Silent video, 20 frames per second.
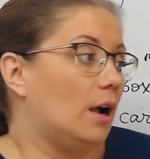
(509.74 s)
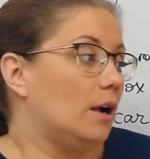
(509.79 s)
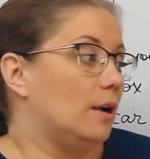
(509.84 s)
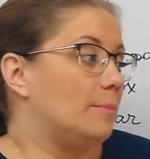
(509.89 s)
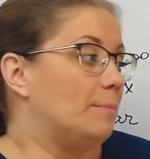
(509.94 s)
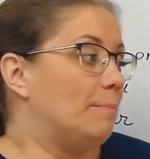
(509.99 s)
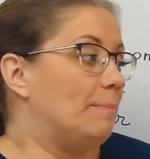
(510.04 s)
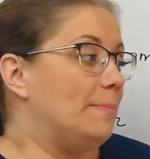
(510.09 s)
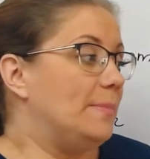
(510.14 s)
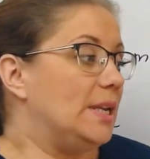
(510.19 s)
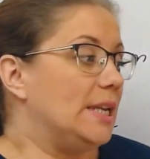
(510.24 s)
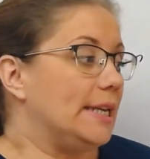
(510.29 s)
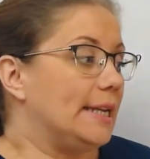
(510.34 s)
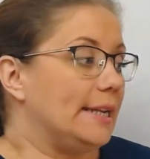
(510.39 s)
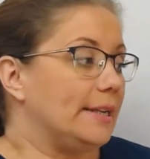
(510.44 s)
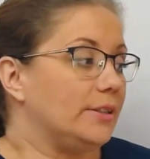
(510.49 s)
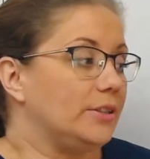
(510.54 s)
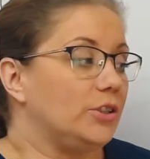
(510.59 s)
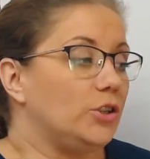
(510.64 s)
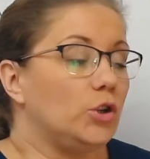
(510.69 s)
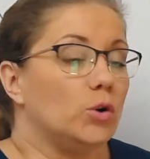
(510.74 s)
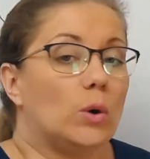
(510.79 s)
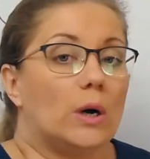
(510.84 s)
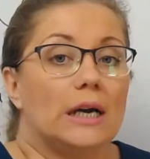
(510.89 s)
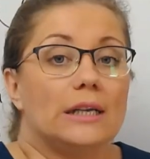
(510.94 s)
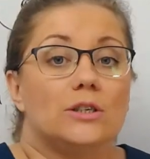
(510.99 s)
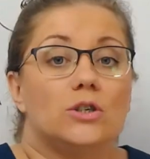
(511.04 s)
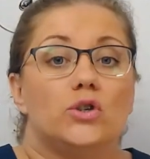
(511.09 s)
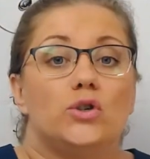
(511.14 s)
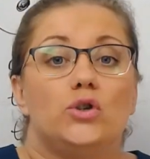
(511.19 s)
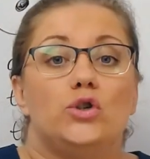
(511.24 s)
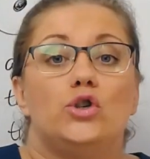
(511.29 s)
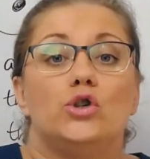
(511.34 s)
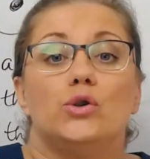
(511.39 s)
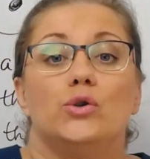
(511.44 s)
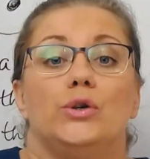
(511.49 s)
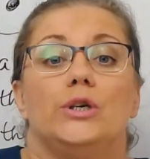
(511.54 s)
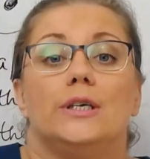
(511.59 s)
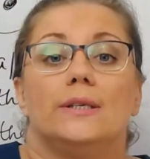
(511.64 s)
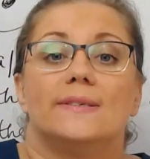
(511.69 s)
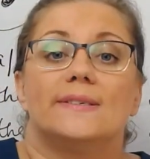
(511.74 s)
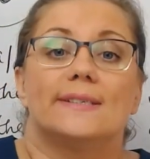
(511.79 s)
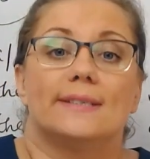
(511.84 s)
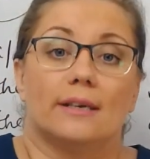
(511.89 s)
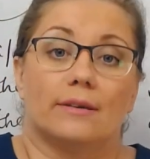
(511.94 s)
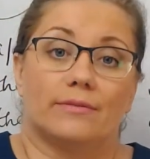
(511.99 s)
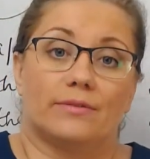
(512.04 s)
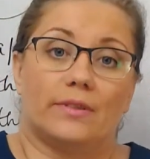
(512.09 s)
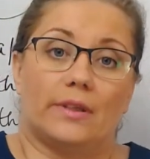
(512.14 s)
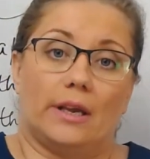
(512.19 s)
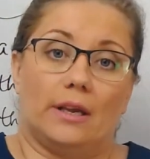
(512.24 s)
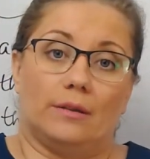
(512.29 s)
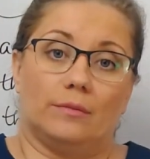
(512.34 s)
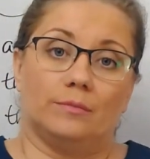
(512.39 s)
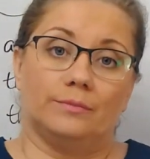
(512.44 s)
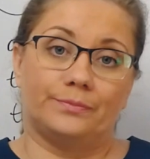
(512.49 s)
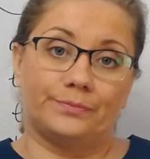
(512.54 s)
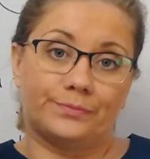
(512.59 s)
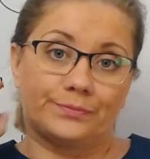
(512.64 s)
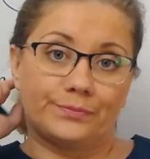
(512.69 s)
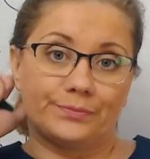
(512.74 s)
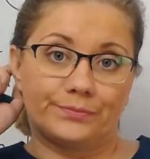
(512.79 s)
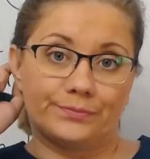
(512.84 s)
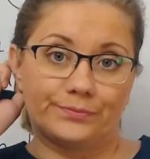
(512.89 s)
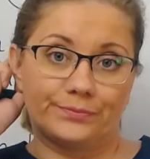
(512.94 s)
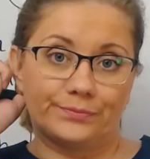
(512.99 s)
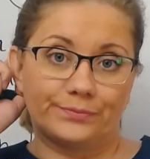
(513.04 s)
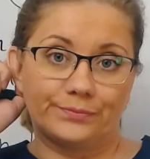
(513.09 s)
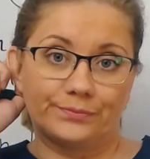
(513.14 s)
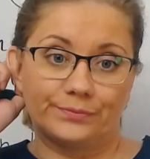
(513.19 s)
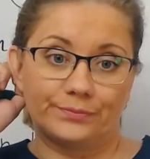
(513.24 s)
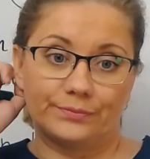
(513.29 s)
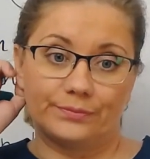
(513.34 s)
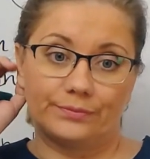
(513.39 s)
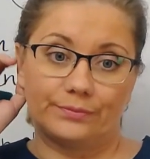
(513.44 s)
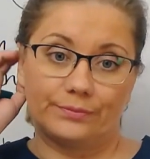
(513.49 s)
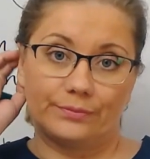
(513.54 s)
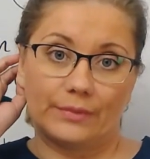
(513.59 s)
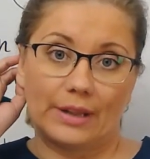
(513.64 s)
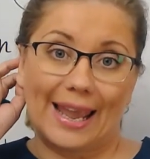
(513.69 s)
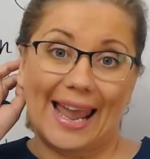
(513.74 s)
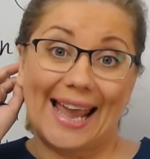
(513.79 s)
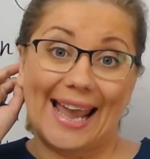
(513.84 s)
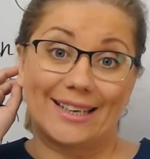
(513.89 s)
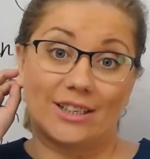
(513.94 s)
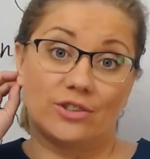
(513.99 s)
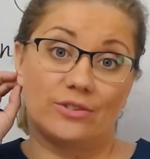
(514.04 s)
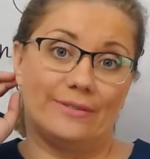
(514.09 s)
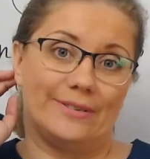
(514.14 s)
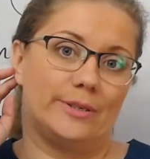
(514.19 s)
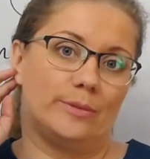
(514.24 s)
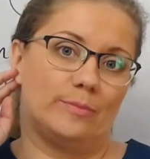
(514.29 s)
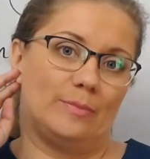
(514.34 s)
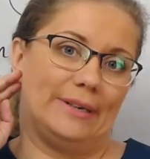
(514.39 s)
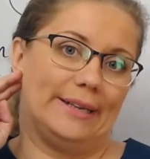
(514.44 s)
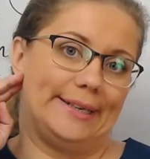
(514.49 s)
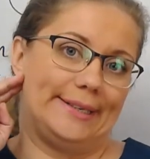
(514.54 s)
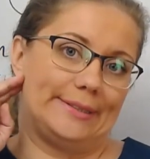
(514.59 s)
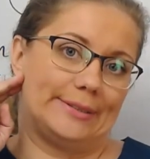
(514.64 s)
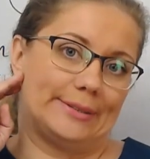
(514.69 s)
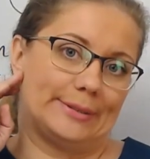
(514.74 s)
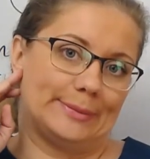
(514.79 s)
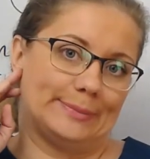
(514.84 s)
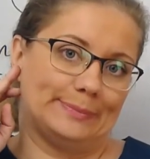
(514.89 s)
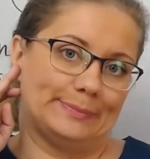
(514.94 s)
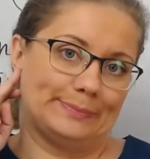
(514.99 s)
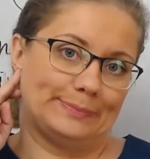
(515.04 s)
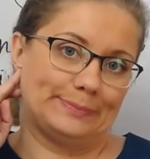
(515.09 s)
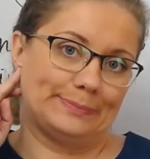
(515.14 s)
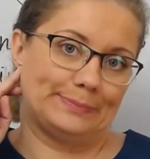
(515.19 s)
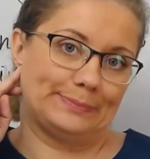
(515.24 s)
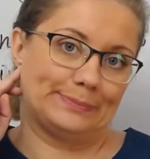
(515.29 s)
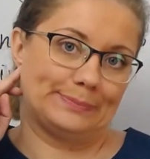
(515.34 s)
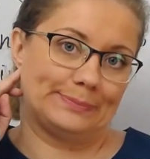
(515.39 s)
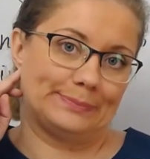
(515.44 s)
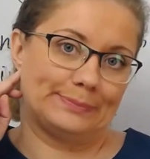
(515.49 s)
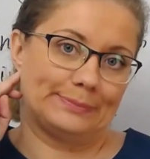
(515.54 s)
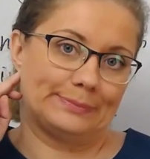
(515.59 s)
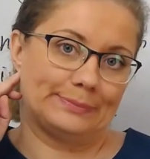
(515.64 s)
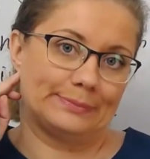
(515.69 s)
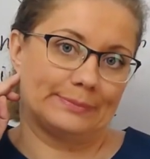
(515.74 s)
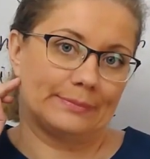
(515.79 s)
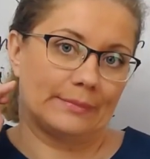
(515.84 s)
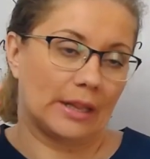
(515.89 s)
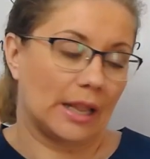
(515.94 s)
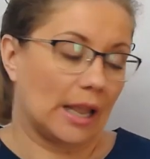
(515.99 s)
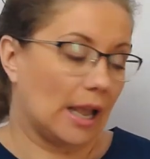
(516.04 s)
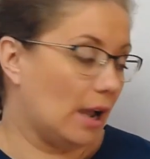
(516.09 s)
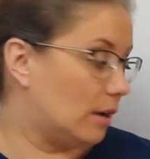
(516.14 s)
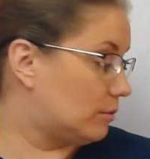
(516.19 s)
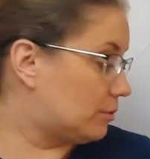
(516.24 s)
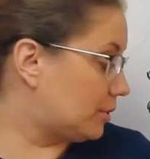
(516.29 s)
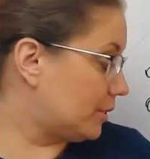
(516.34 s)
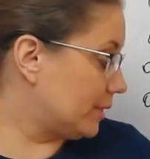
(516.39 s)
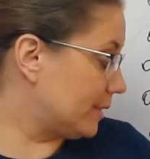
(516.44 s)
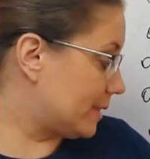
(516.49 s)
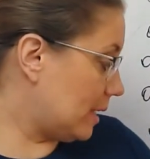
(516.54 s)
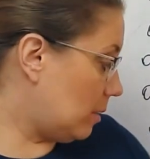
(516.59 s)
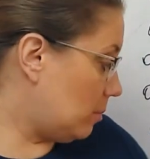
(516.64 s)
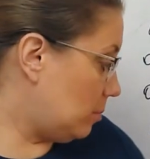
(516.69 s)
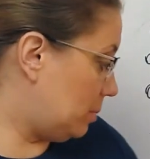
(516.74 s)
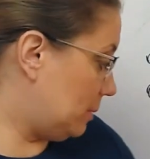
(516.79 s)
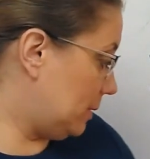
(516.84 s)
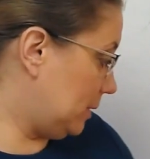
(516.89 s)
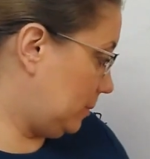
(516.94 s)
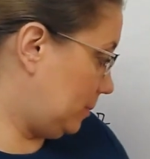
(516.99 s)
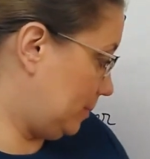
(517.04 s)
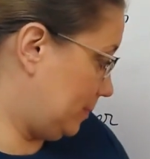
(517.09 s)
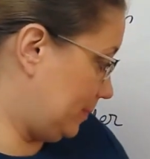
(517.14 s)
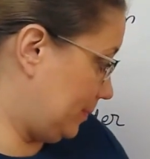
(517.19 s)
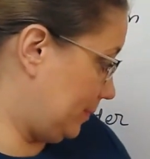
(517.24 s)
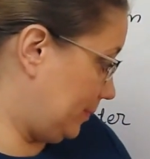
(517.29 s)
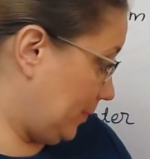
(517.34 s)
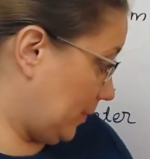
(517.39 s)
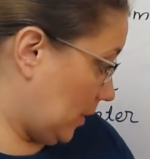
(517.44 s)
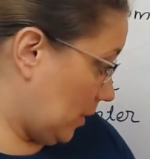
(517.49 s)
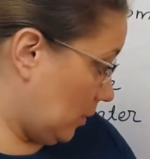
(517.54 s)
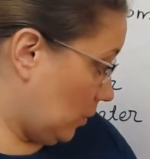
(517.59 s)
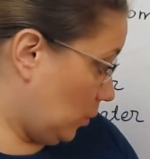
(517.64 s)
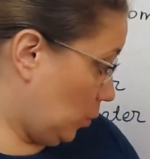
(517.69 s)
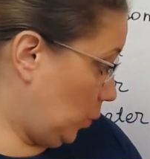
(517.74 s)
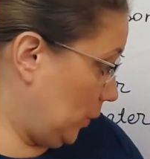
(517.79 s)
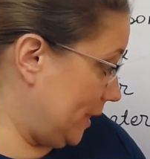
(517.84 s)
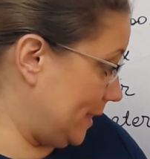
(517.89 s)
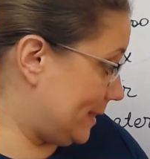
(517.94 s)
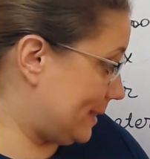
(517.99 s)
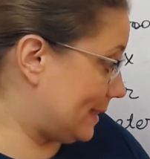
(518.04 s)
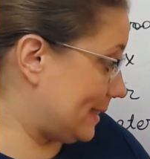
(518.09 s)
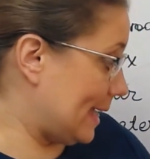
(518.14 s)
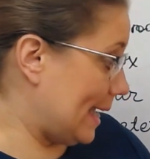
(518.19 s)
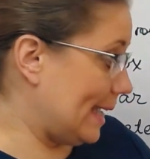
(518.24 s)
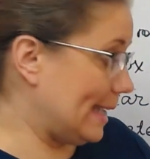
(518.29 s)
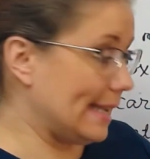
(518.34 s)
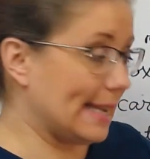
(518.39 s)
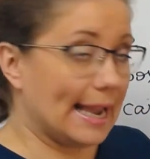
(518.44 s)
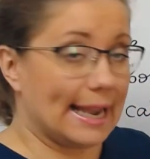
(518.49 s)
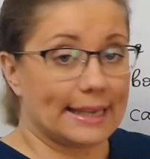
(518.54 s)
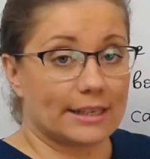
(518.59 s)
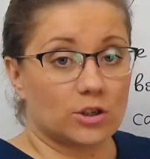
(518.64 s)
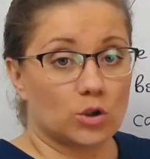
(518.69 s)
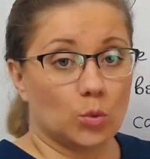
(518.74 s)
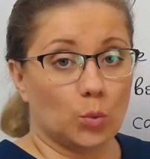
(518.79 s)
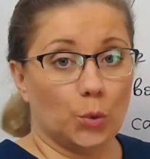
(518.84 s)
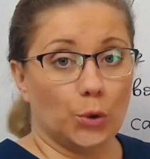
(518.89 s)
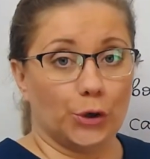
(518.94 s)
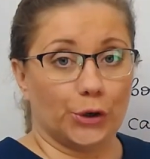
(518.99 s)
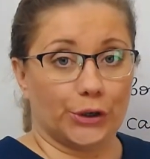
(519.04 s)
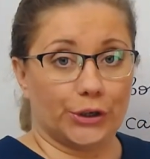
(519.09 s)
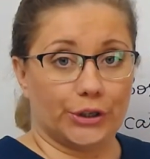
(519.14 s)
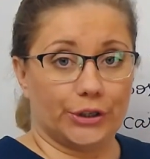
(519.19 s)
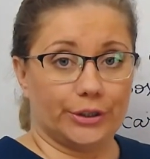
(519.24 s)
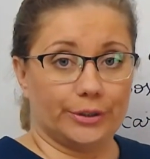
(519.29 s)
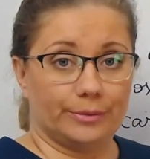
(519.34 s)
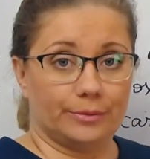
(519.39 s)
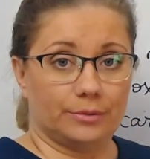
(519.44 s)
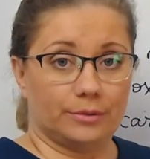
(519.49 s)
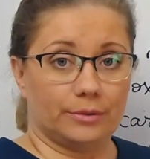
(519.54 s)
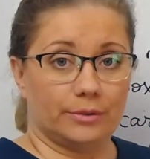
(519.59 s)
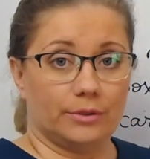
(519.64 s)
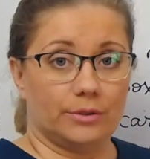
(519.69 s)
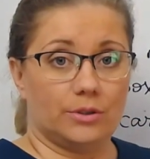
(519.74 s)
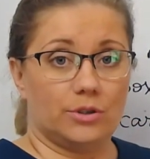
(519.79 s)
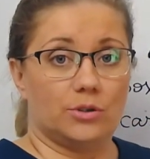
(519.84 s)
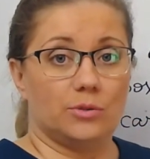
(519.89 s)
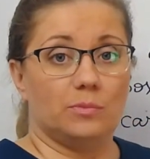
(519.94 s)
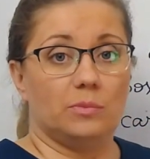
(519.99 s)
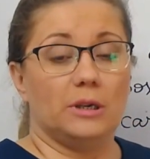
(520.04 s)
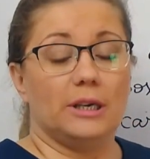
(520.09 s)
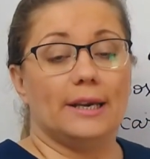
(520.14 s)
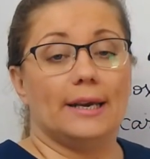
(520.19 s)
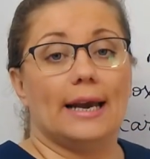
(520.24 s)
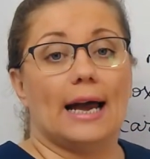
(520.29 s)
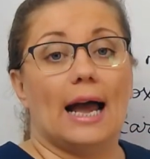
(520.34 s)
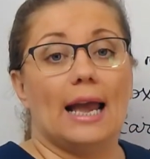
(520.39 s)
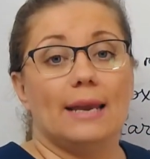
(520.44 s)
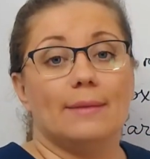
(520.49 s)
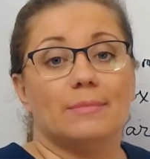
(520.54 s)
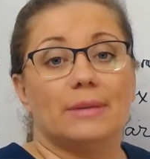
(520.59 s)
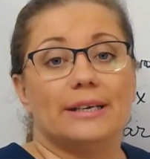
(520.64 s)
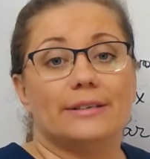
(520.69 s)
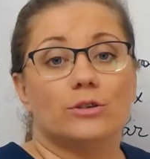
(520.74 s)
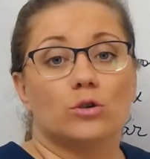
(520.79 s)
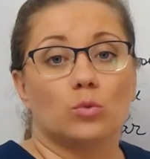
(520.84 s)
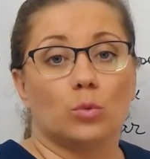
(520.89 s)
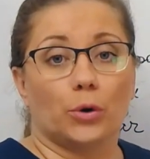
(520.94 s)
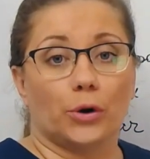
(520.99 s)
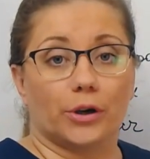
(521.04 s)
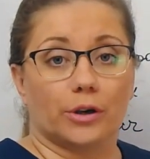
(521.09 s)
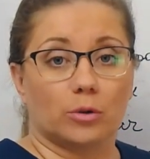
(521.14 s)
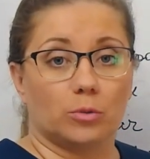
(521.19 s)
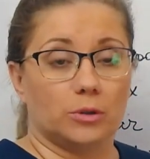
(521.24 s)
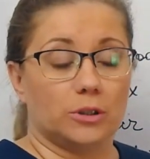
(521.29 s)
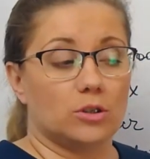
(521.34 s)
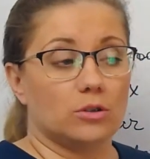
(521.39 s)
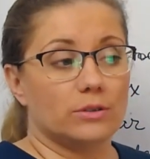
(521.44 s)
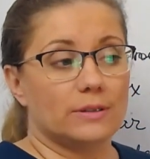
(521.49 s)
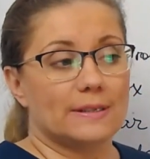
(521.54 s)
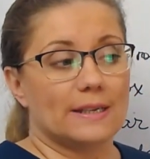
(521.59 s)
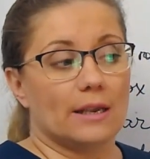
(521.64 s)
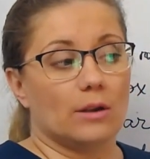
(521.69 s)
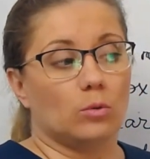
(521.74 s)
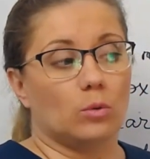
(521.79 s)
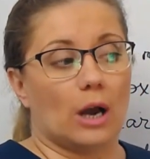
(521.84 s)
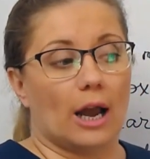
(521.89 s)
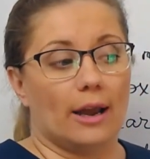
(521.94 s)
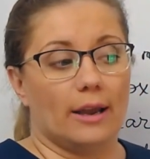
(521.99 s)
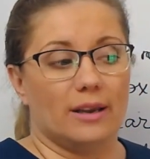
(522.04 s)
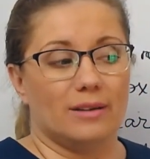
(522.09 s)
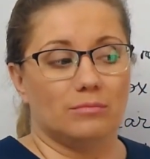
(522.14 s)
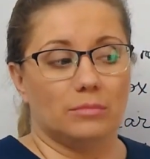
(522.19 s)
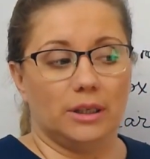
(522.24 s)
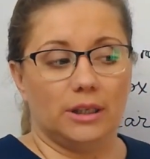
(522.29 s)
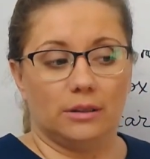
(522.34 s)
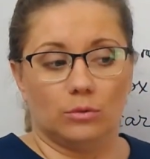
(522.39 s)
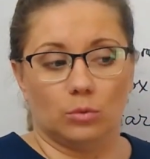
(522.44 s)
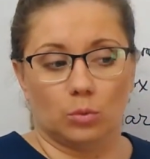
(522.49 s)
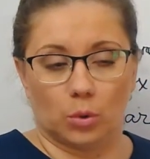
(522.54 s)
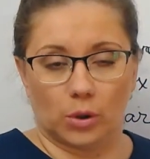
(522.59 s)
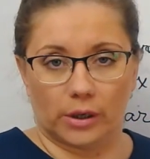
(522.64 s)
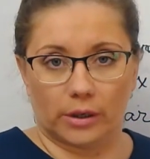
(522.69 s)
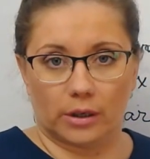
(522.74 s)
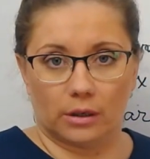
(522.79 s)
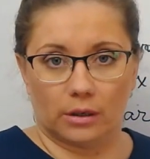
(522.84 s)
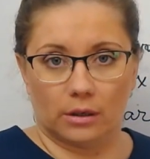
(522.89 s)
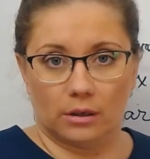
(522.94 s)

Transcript: meaning you are doing something at this place. For example, we say at work. To be, I'm at work. We don't say I am in work.